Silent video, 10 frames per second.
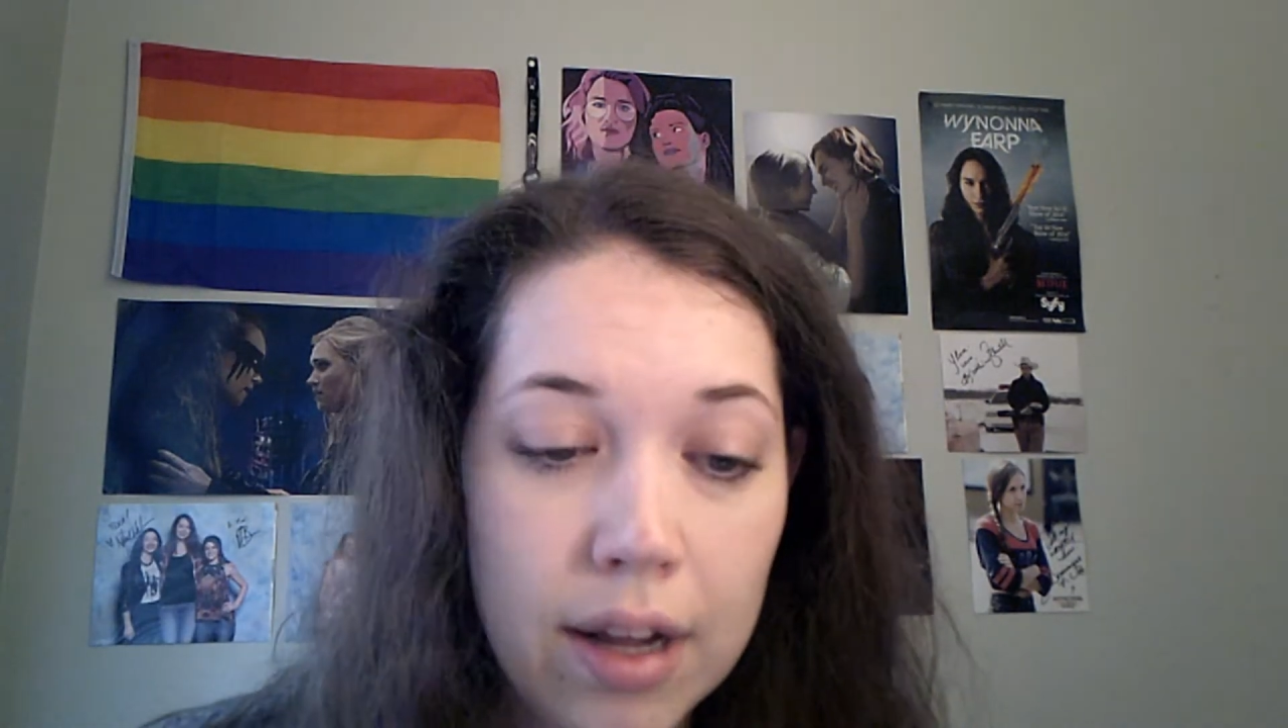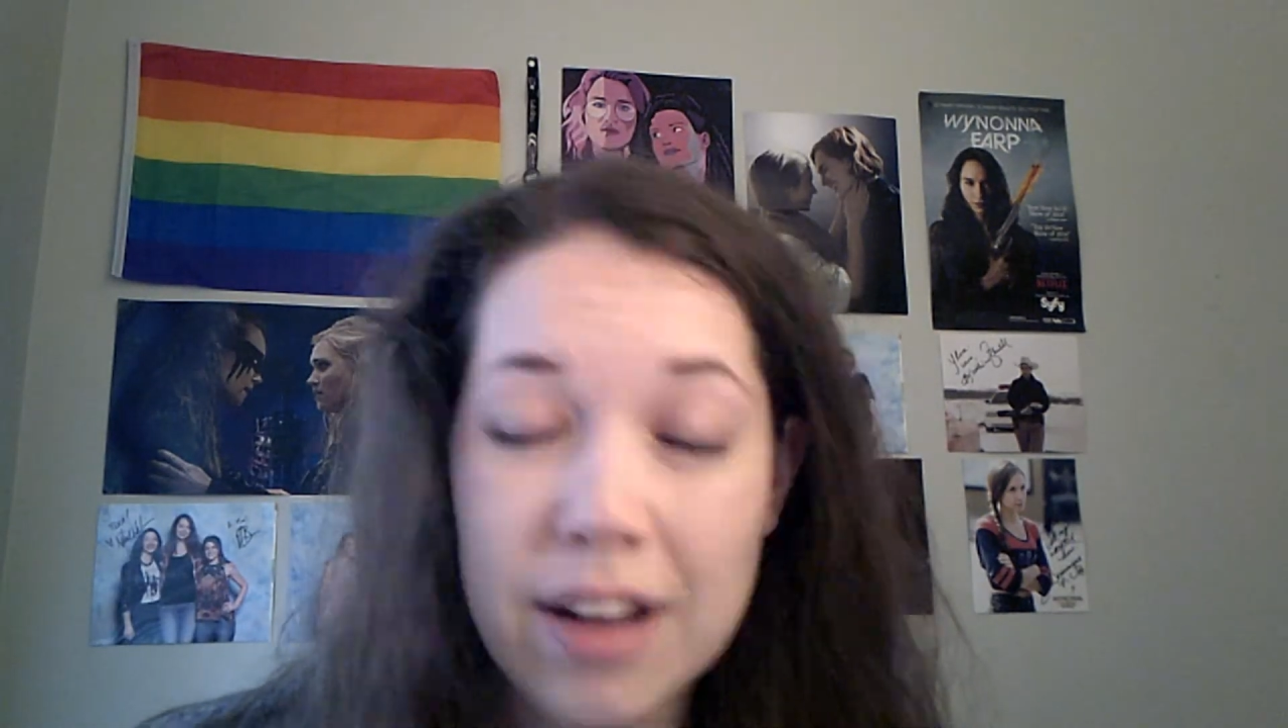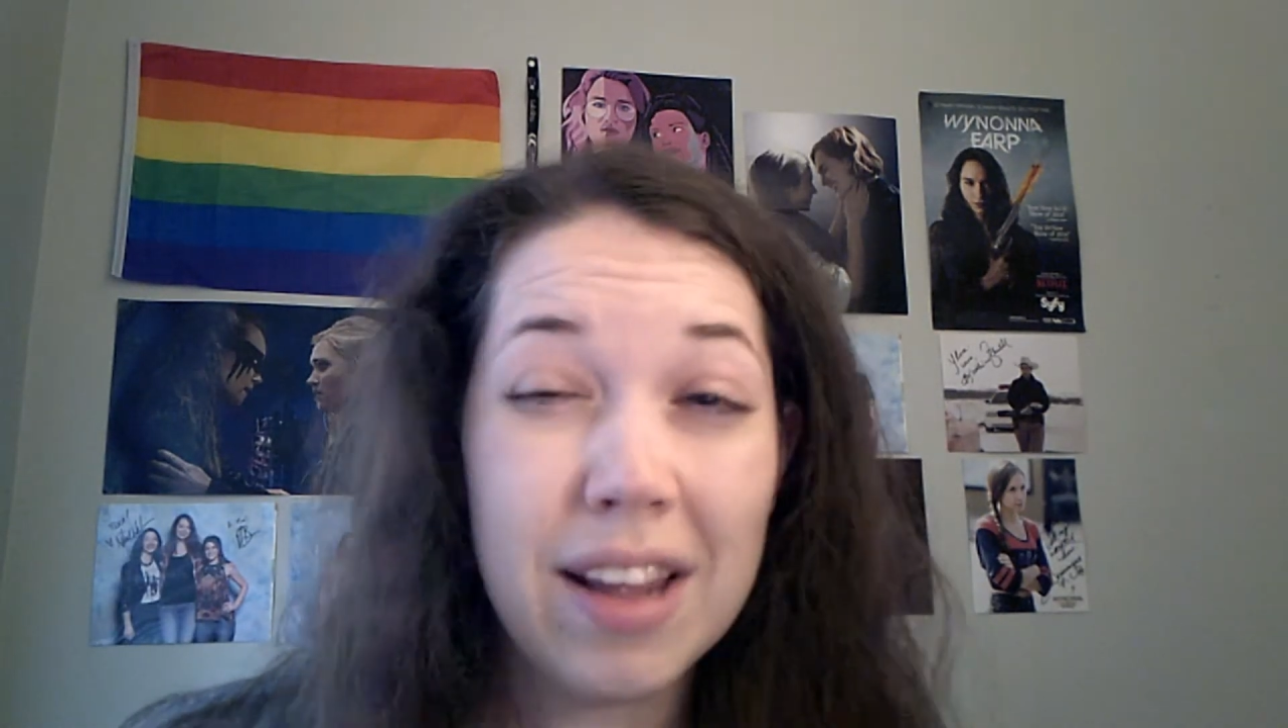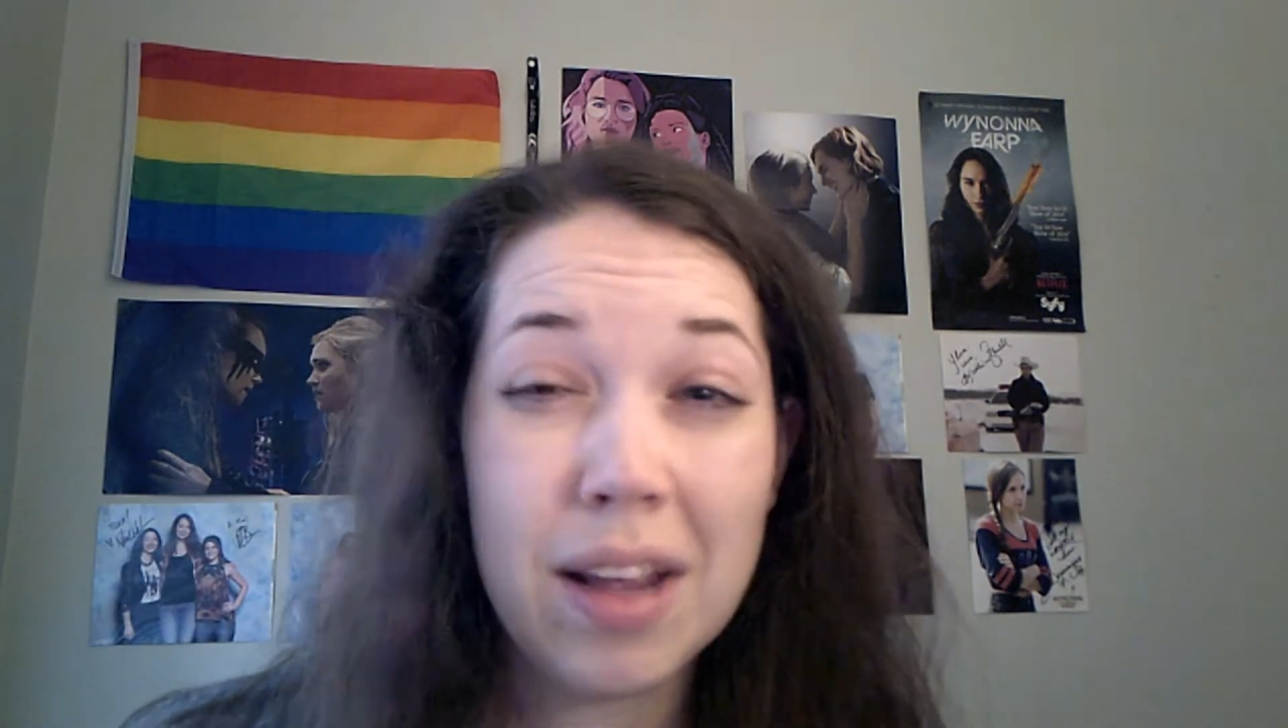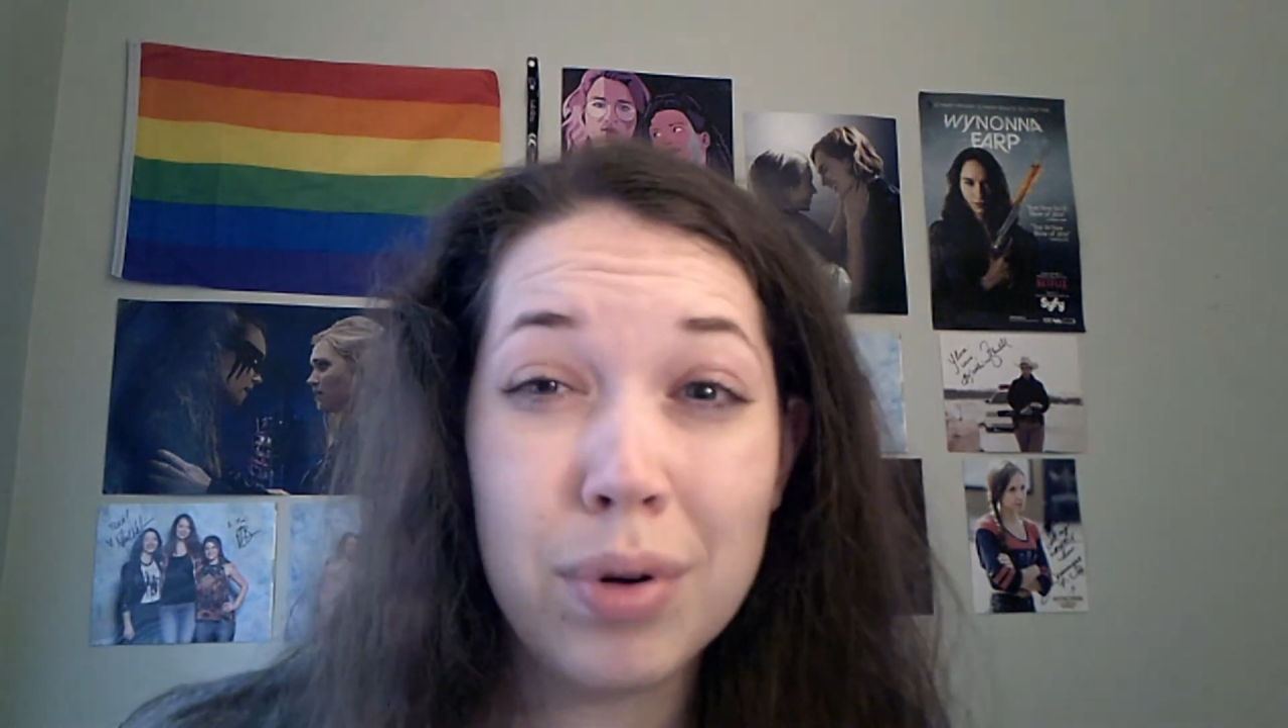
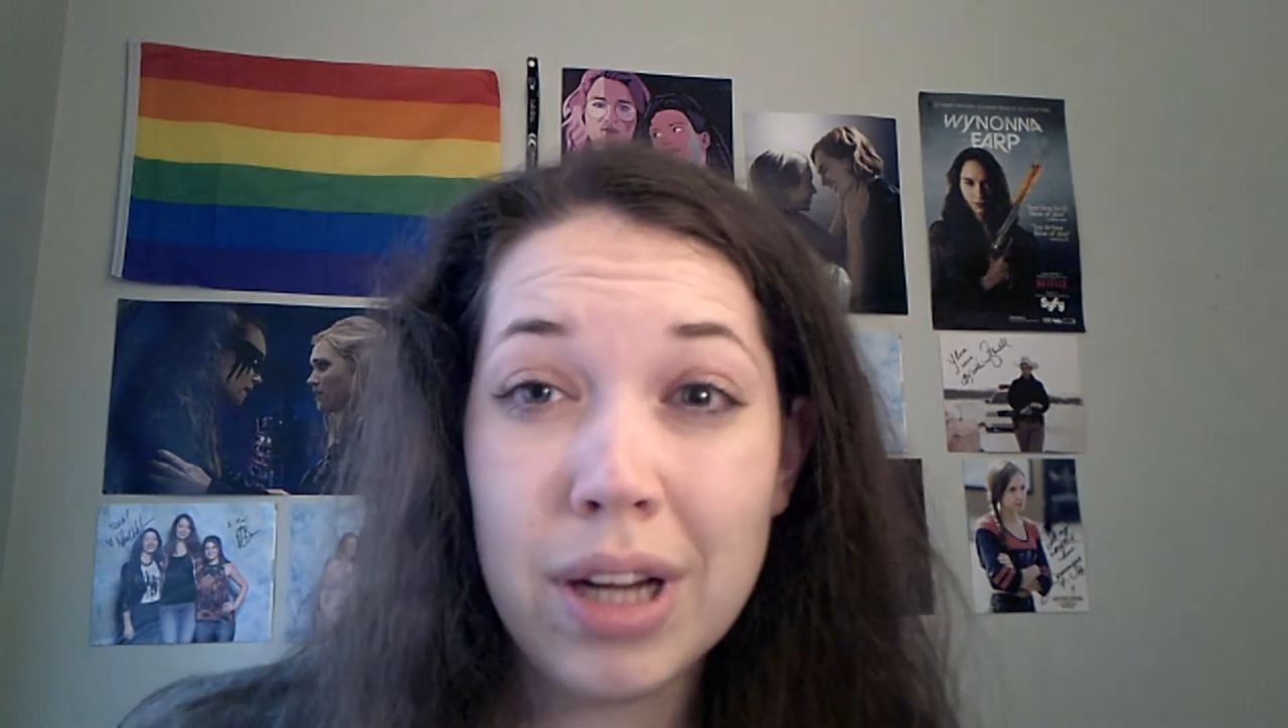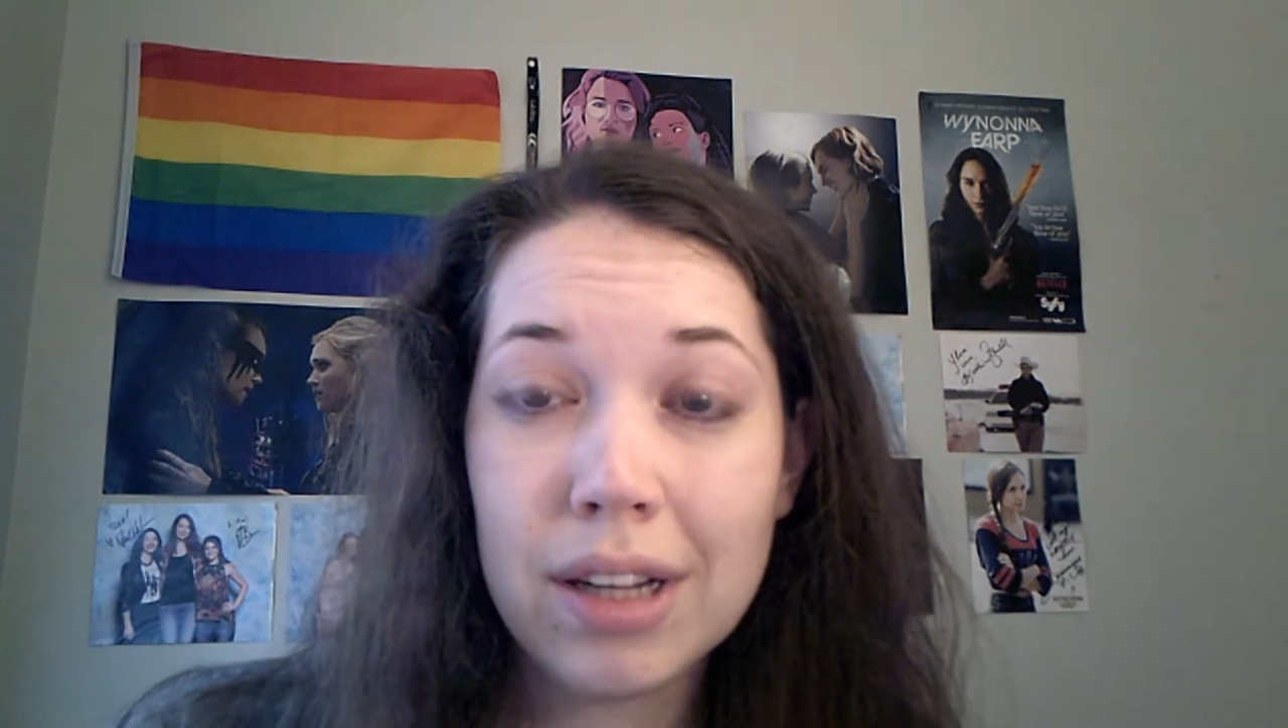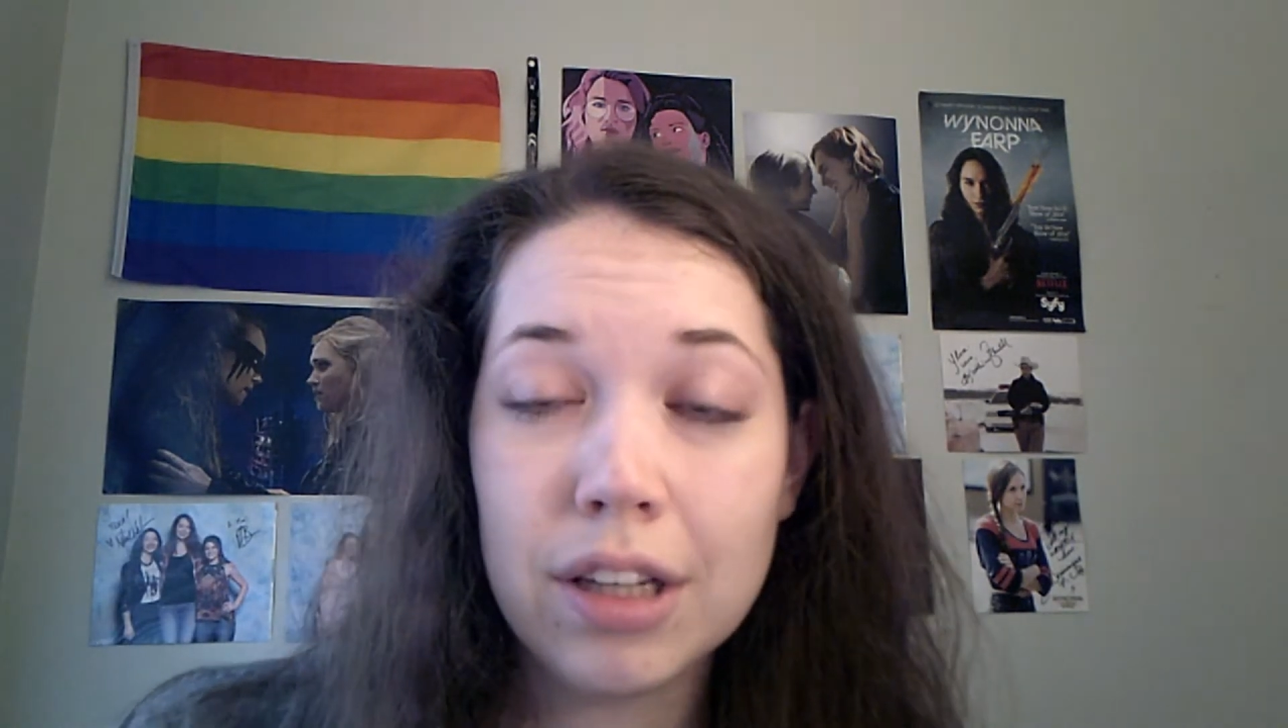And they can protect